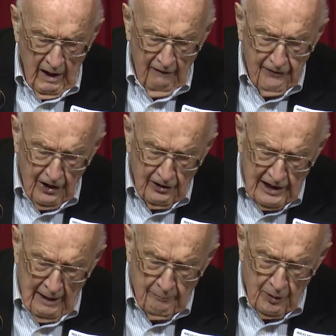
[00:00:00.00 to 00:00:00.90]
a fellow
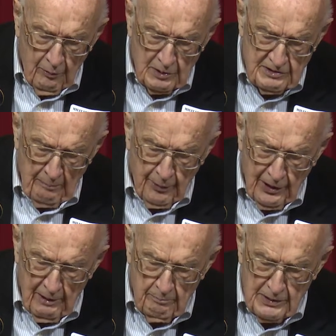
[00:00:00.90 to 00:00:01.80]
camper was
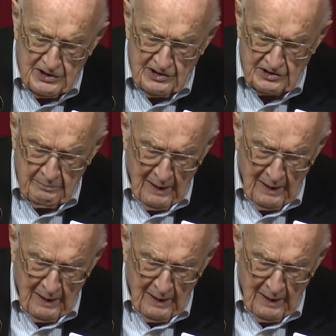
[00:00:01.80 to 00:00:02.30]
appointed business